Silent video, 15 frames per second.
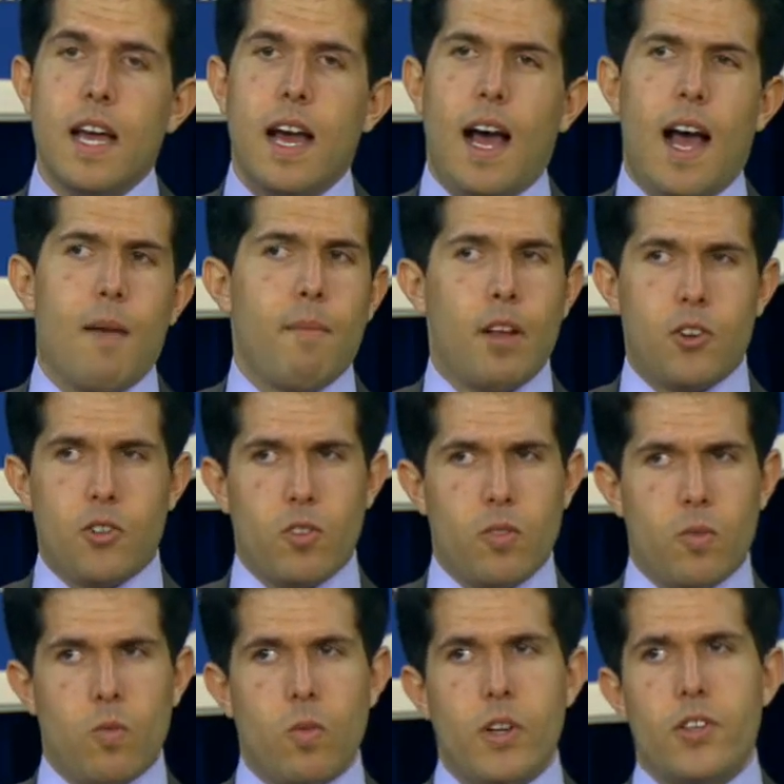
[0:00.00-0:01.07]
I'm not sure
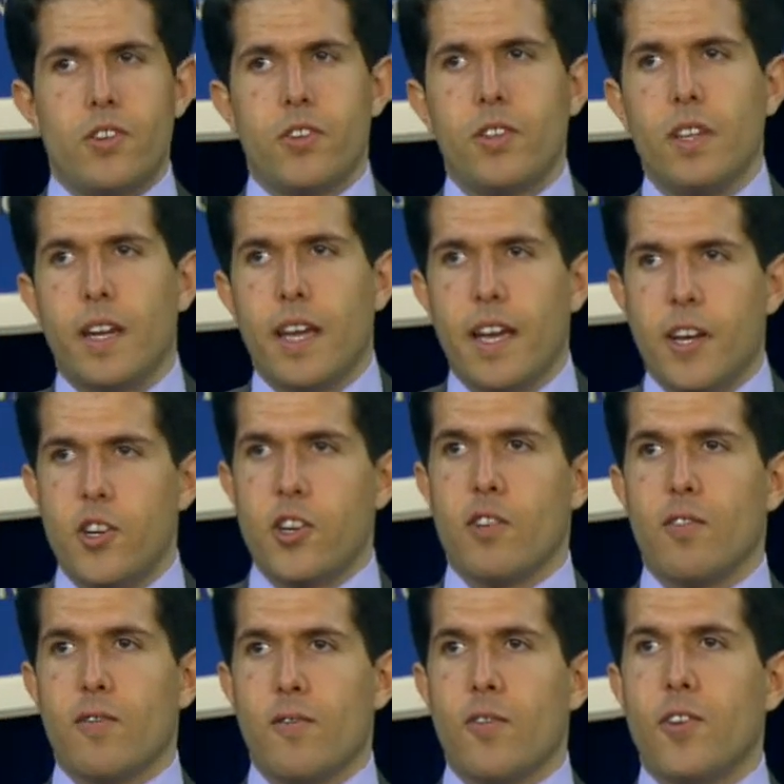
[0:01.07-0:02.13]
which litigation you're
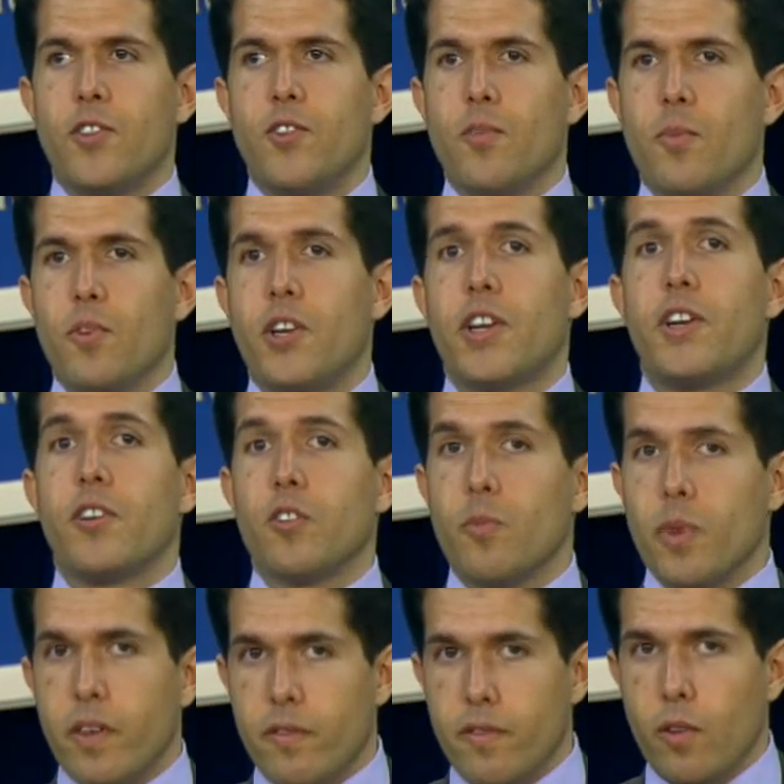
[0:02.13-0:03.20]
referring to in particular,
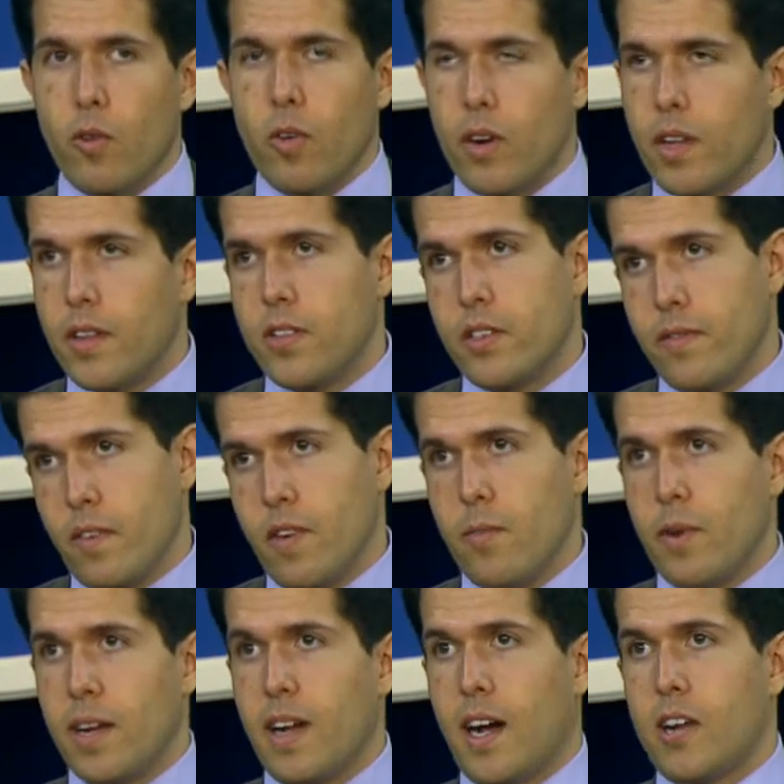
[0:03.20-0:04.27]
but in Florida there's a very
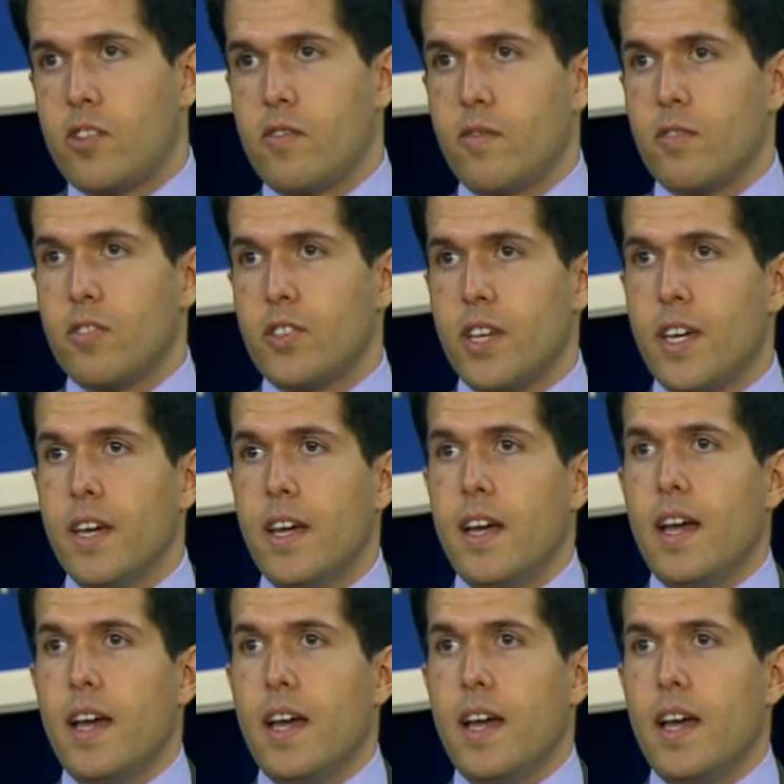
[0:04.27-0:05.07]
big controversy